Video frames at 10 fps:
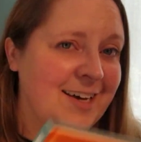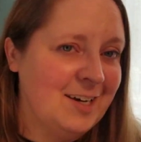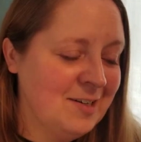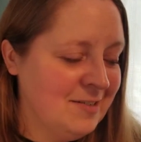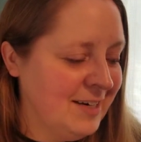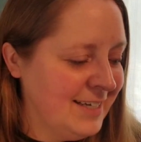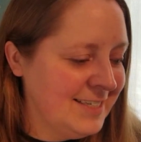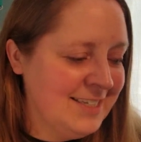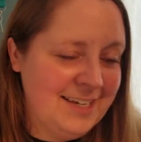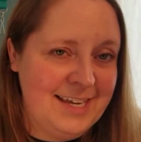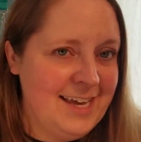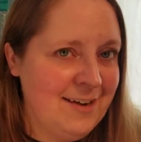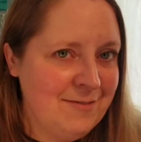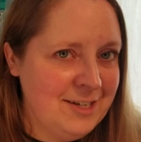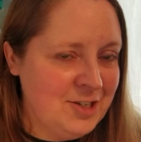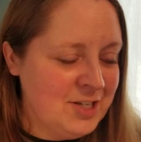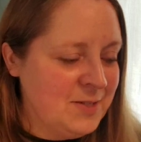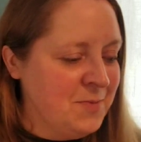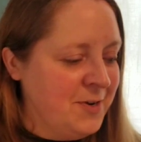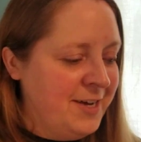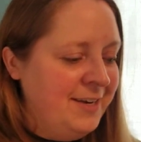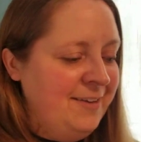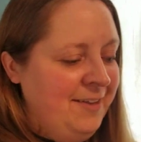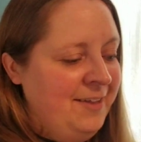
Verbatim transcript: All right, I can't read just one.